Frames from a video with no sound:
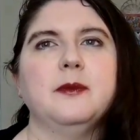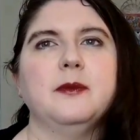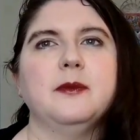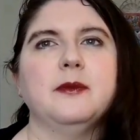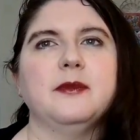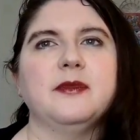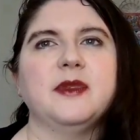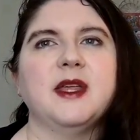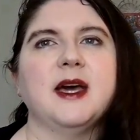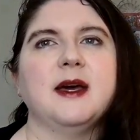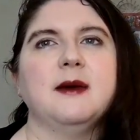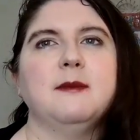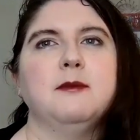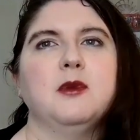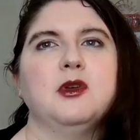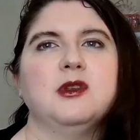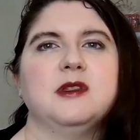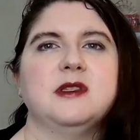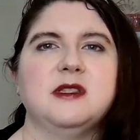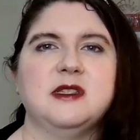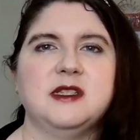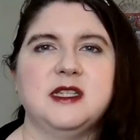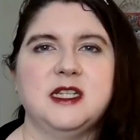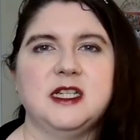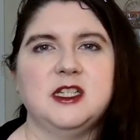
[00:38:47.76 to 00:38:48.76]
That moss
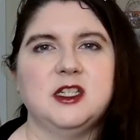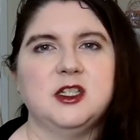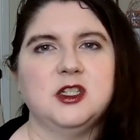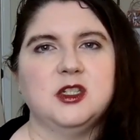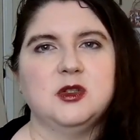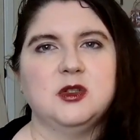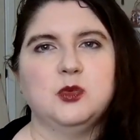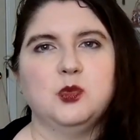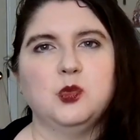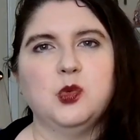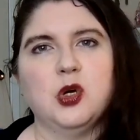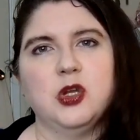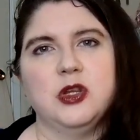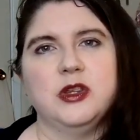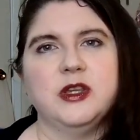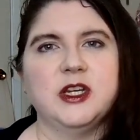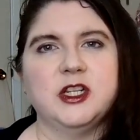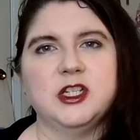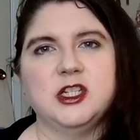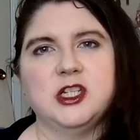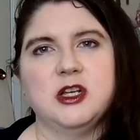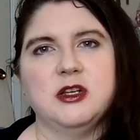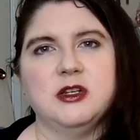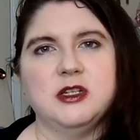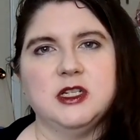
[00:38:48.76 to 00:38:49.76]
stitch one that I
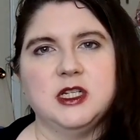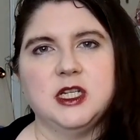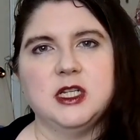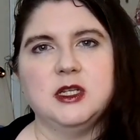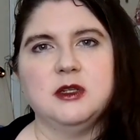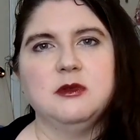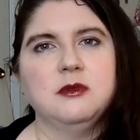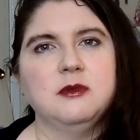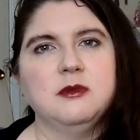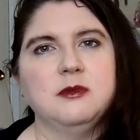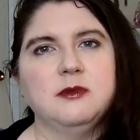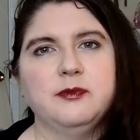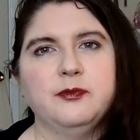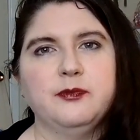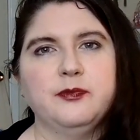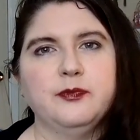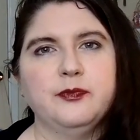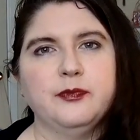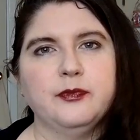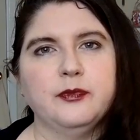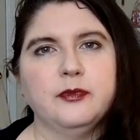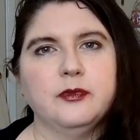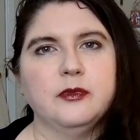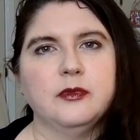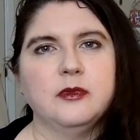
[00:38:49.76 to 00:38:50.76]
showed you
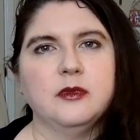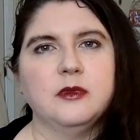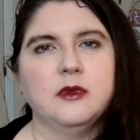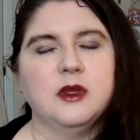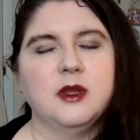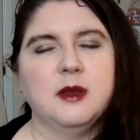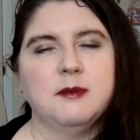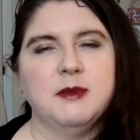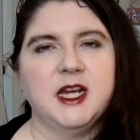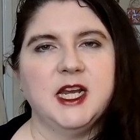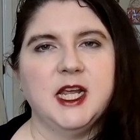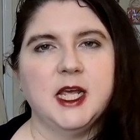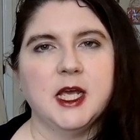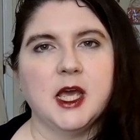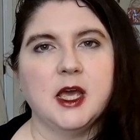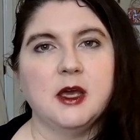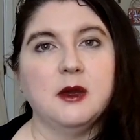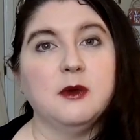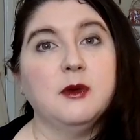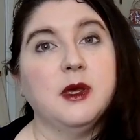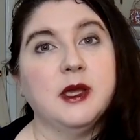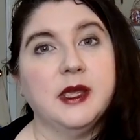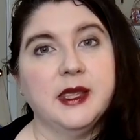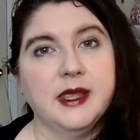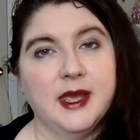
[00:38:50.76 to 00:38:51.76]
a minute ago,
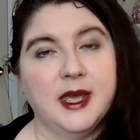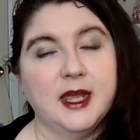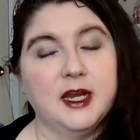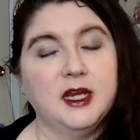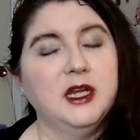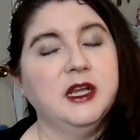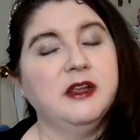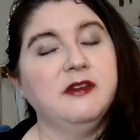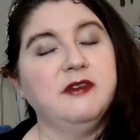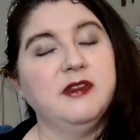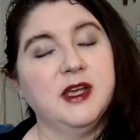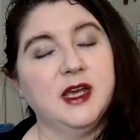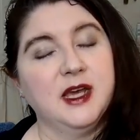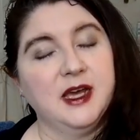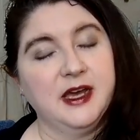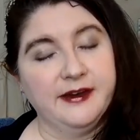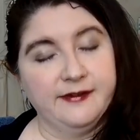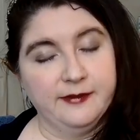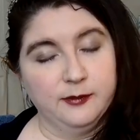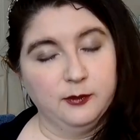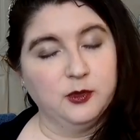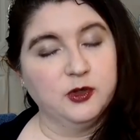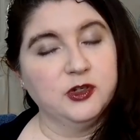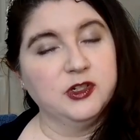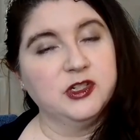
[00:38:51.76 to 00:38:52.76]
again, if you
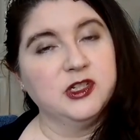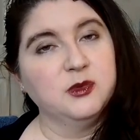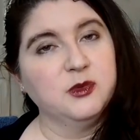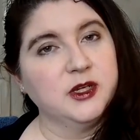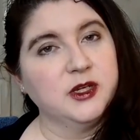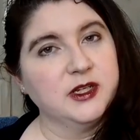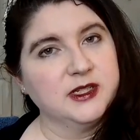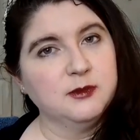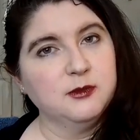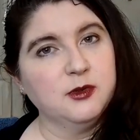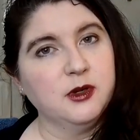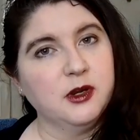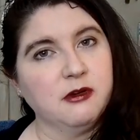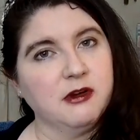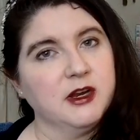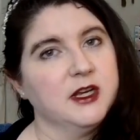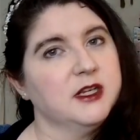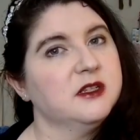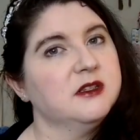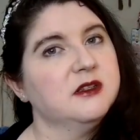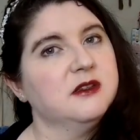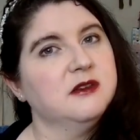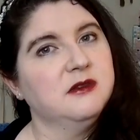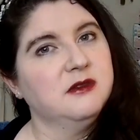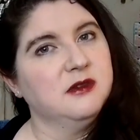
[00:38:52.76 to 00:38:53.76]
haven't watched the works in
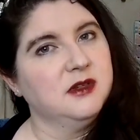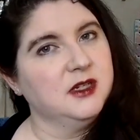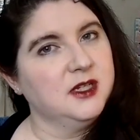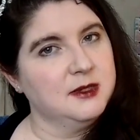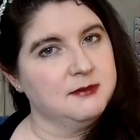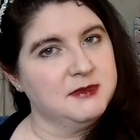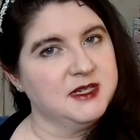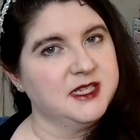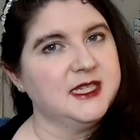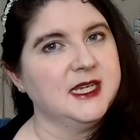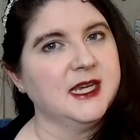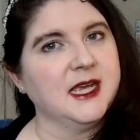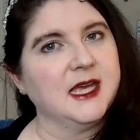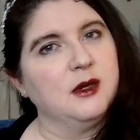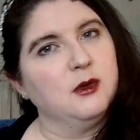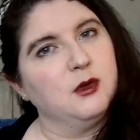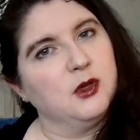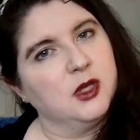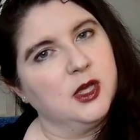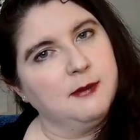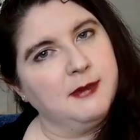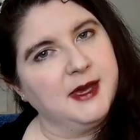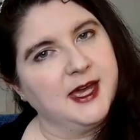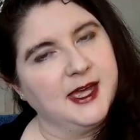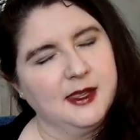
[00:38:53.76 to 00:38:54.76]
progress, you're missing out,
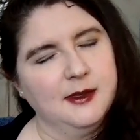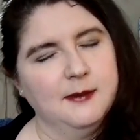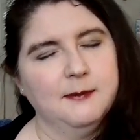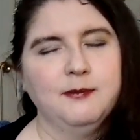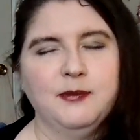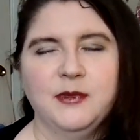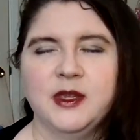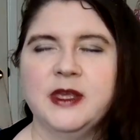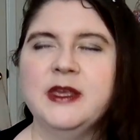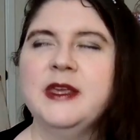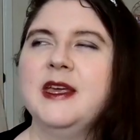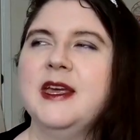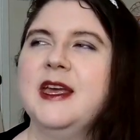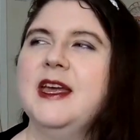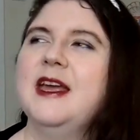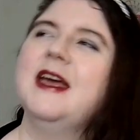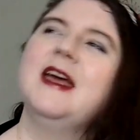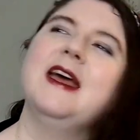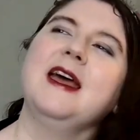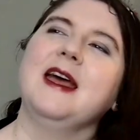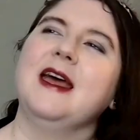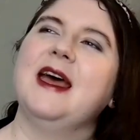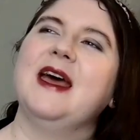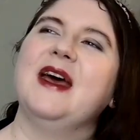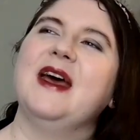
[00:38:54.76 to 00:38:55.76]
go back.
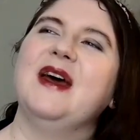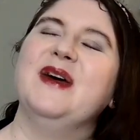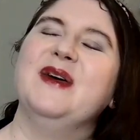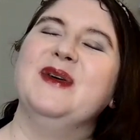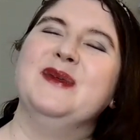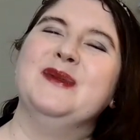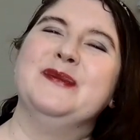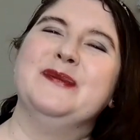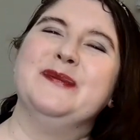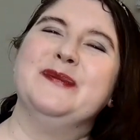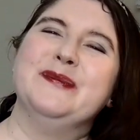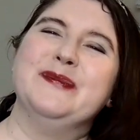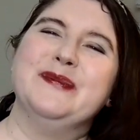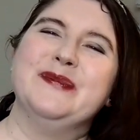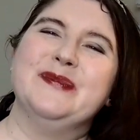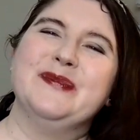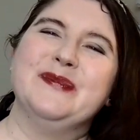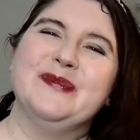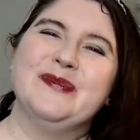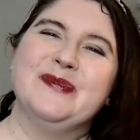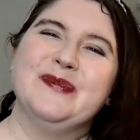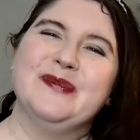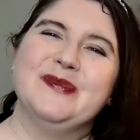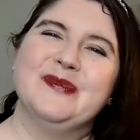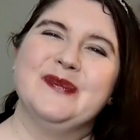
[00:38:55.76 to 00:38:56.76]
Yeah,
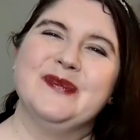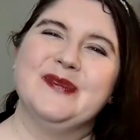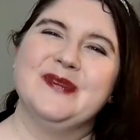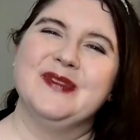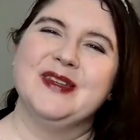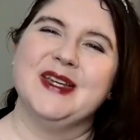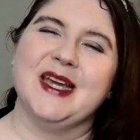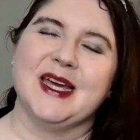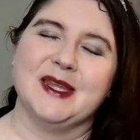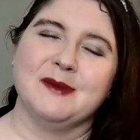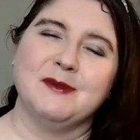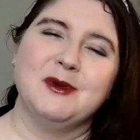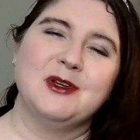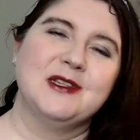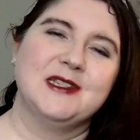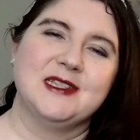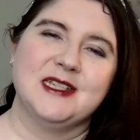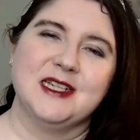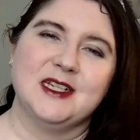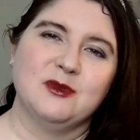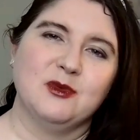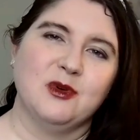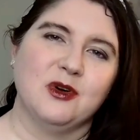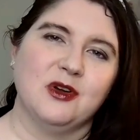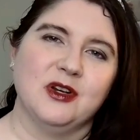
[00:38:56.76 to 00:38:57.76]
the moss
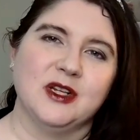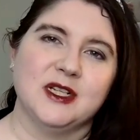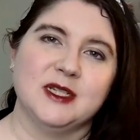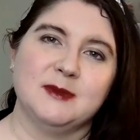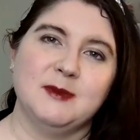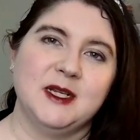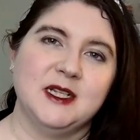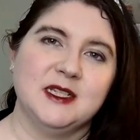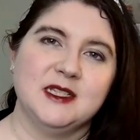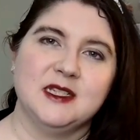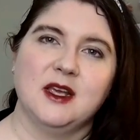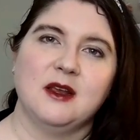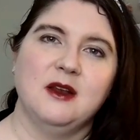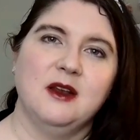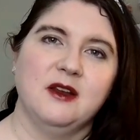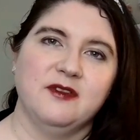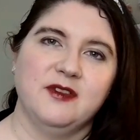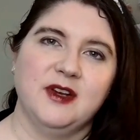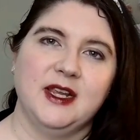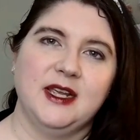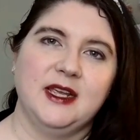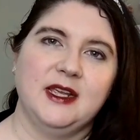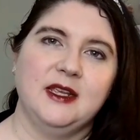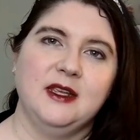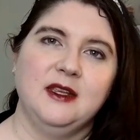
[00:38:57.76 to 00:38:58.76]
stitch one has been so
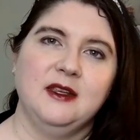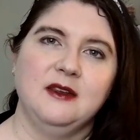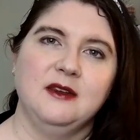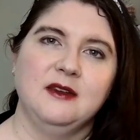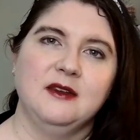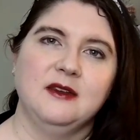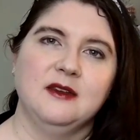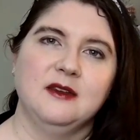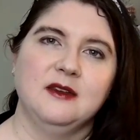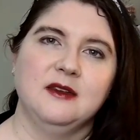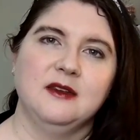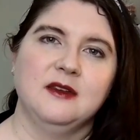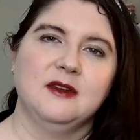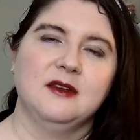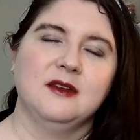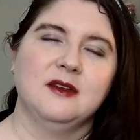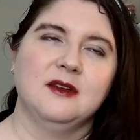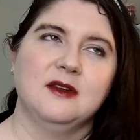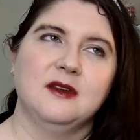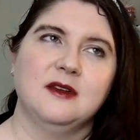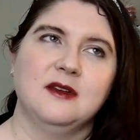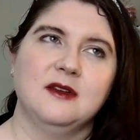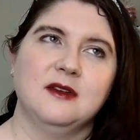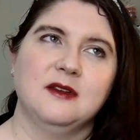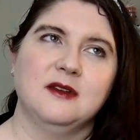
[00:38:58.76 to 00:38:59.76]
lovely.
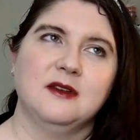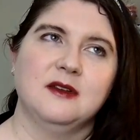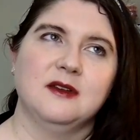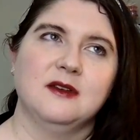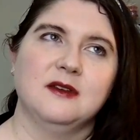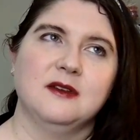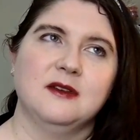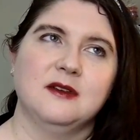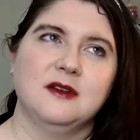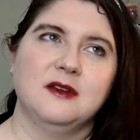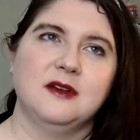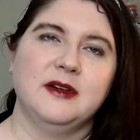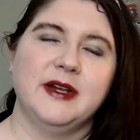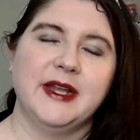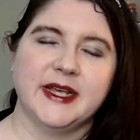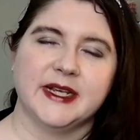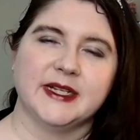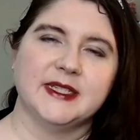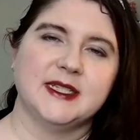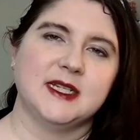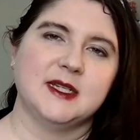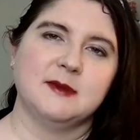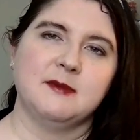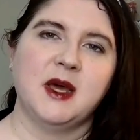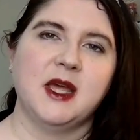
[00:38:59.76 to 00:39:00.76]
And like I
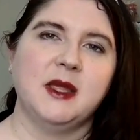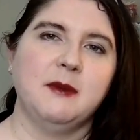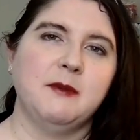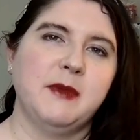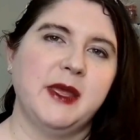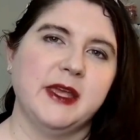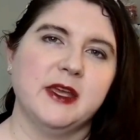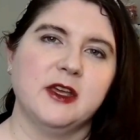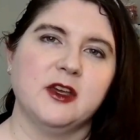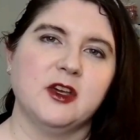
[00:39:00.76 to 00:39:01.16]
said, I might make a